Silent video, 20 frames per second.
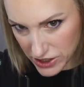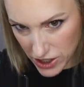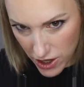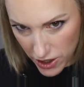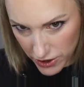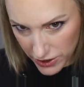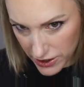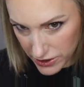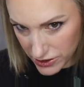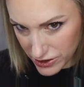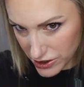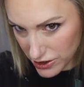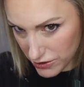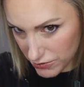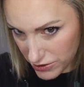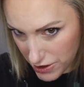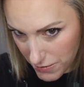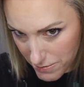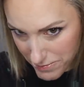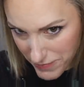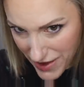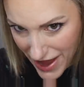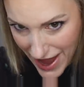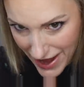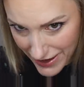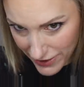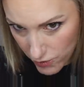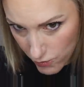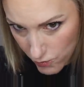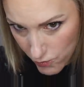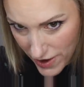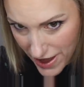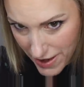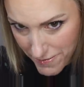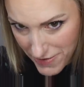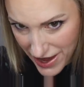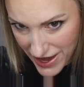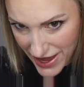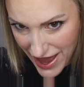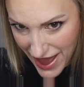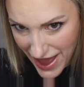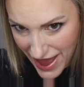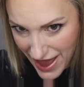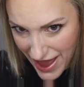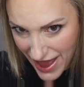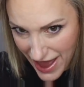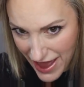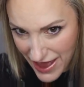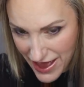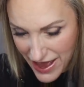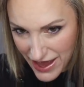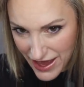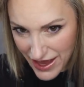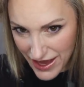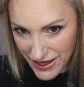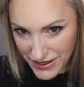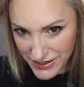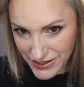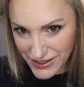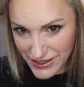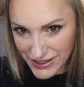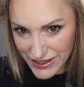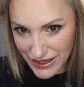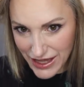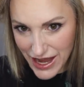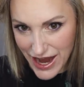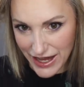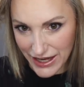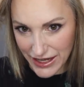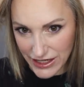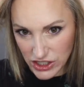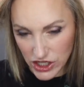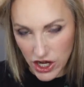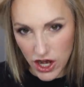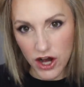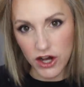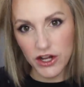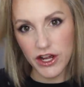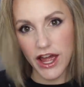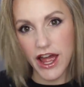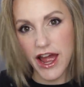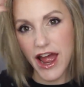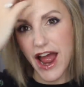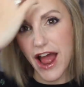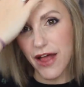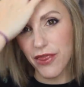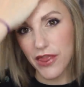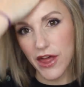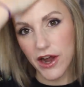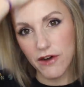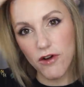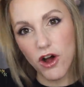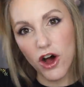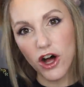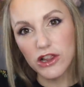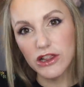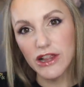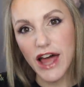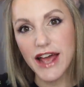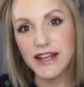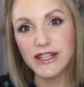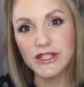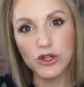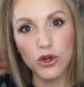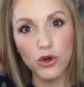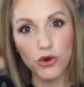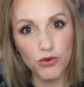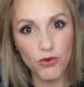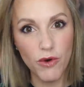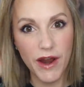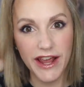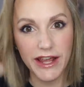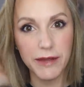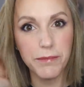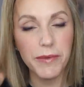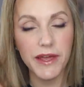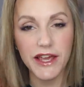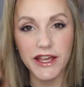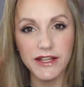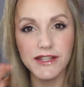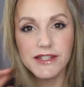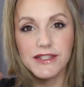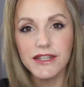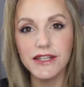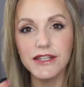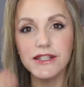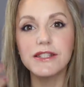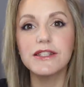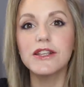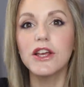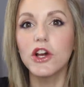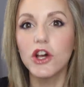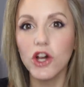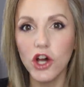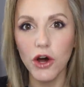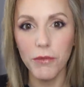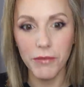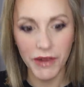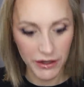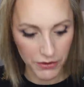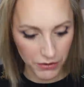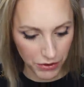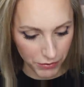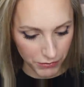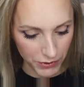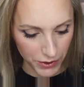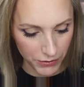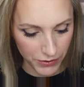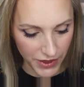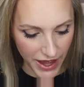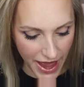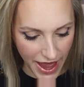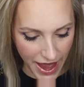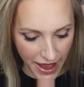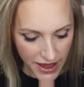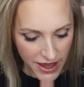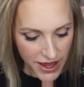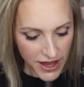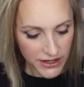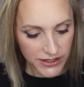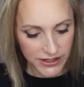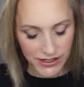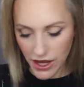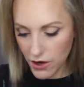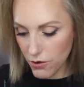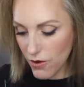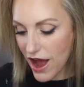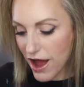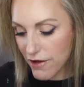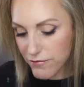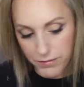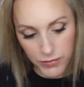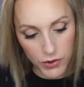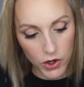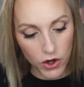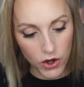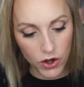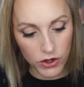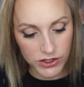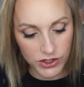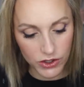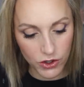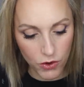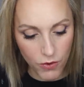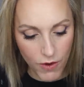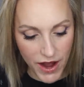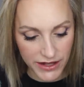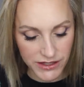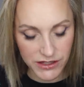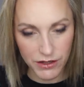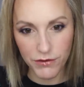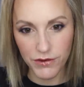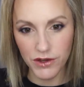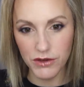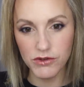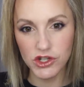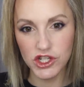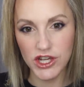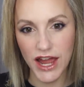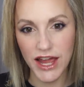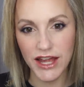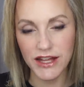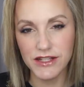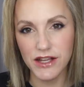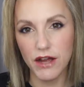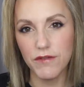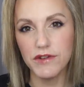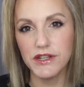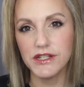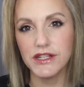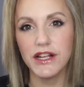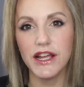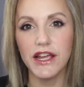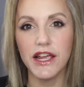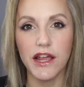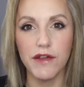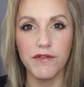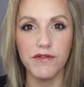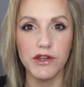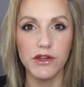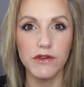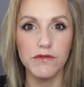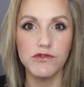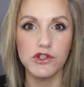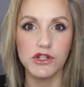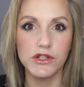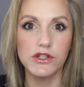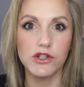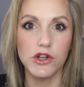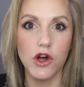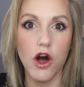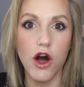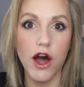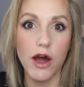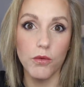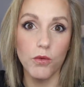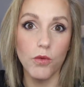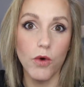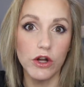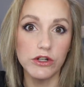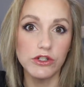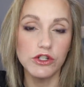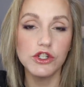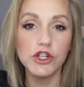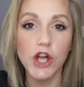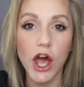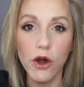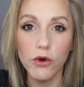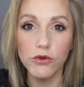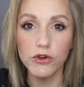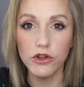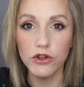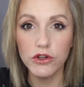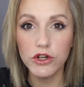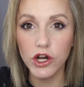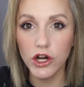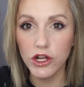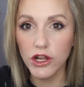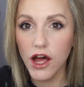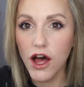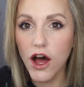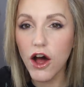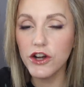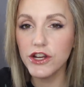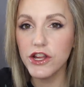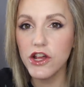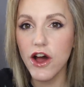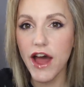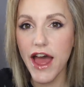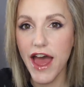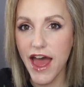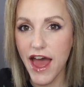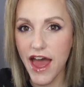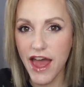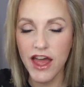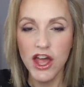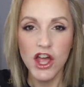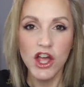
darker to the back where my hair is slightly darker and there are less grey pieces coming through there. So I've bought quite a few shades. Obviously, if you've just got a one tonal colour on your hair,